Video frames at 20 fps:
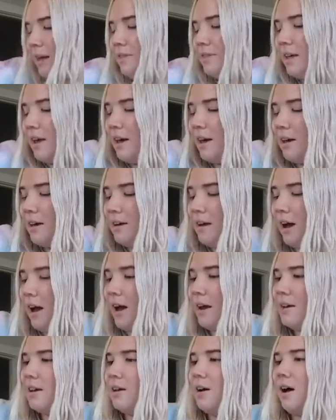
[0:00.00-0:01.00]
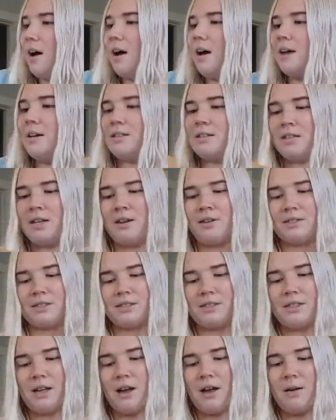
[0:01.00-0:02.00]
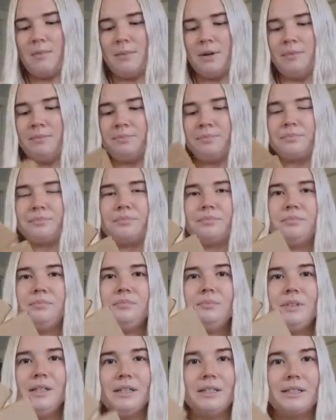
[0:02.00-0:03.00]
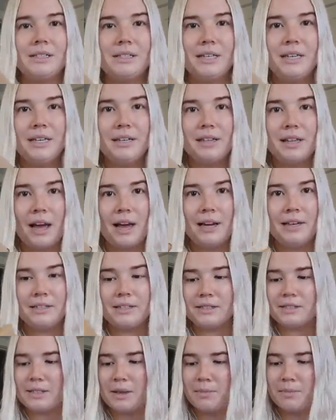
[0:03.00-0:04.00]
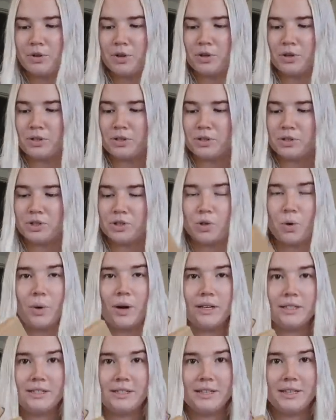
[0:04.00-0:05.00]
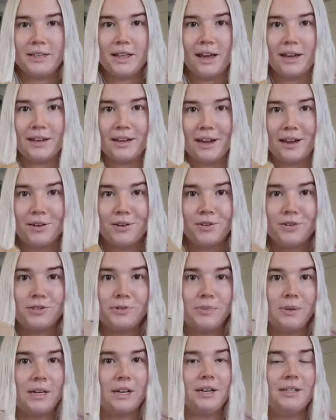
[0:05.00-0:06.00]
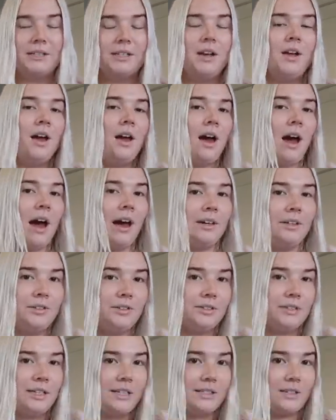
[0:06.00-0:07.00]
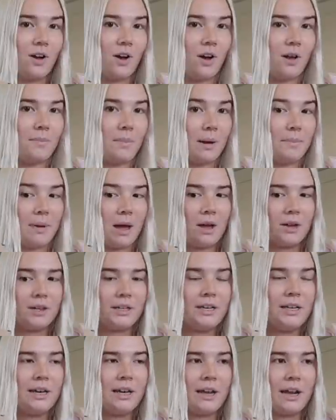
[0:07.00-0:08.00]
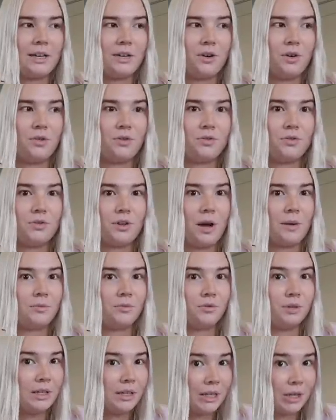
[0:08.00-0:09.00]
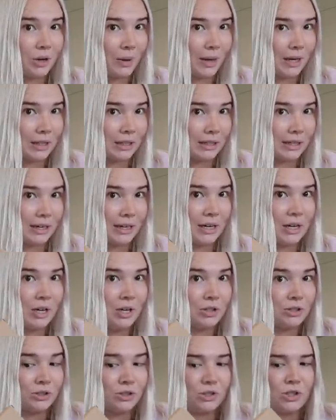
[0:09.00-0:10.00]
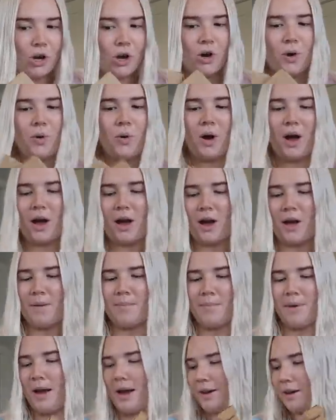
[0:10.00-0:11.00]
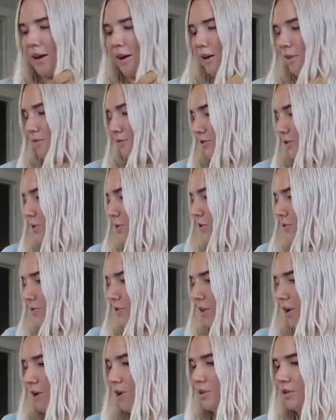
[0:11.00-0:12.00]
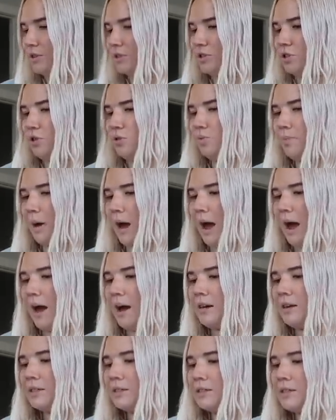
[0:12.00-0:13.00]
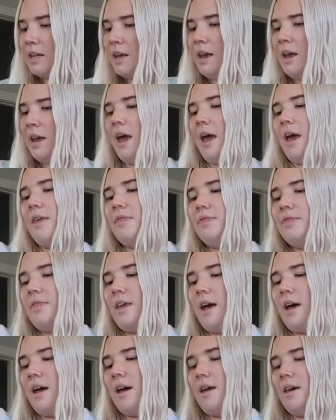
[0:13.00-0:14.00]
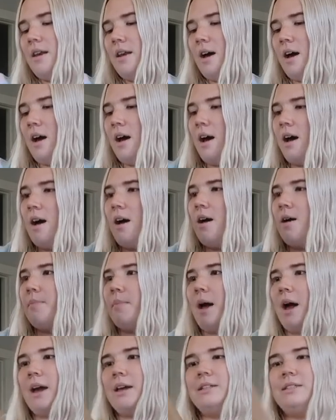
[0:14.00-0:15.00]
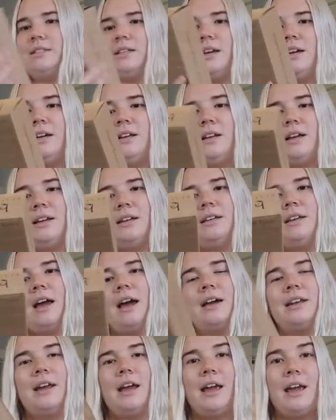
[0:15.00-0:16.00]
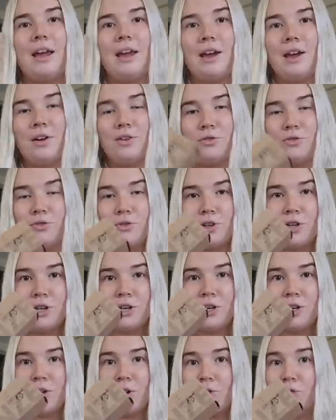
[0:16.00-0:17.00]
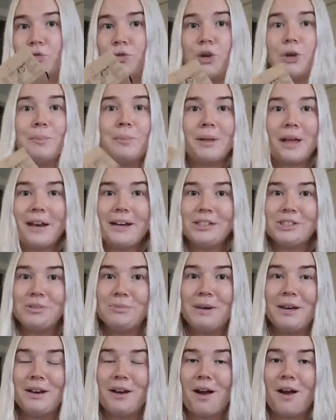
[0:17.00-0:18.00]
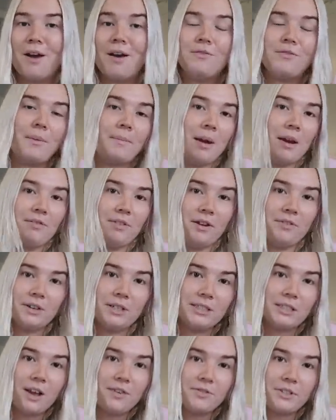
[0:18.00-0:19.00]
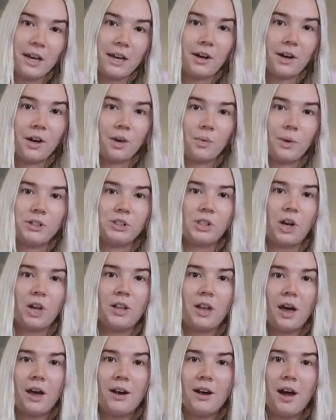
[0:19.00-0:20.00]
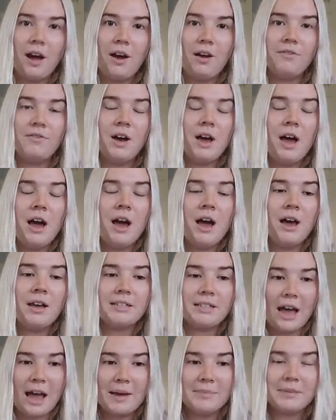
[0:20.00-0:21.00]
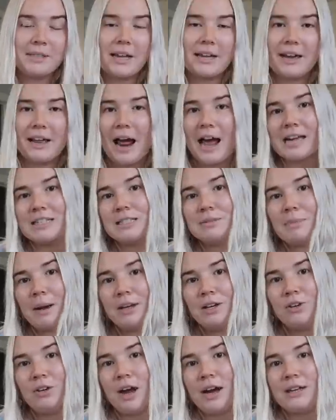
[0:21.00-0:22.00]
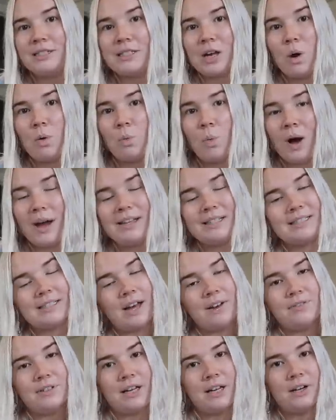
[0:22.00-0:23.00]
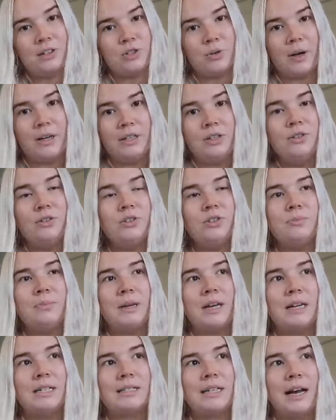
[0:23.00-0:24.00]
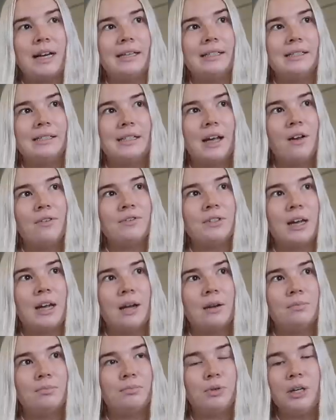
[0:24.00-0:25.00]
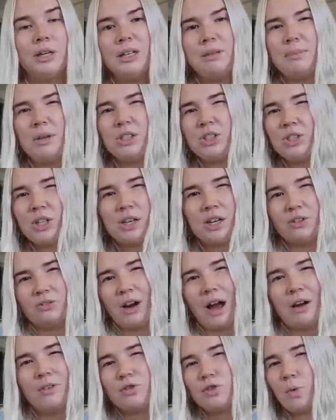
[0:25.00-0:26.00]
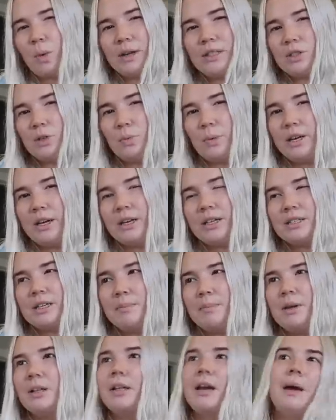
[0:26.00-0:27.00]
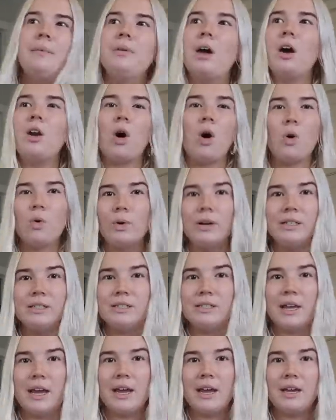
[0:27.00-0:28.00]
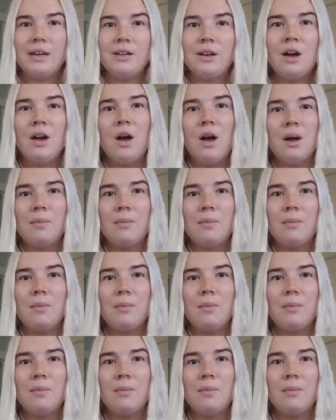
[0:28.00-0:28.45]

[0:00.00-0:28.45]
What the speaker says: and then I got some tea light, some soy tea light candles, because I use these on my balcony and I go through them really quickly. So I got a few of those, two packs, and then I did get a replenishment of my favorite self-tanner, which a lot of times I get asked by you guys, what self-tanner do I use? Because I self-tan pretty much like around twice a week. Typically, I'm not always tanned,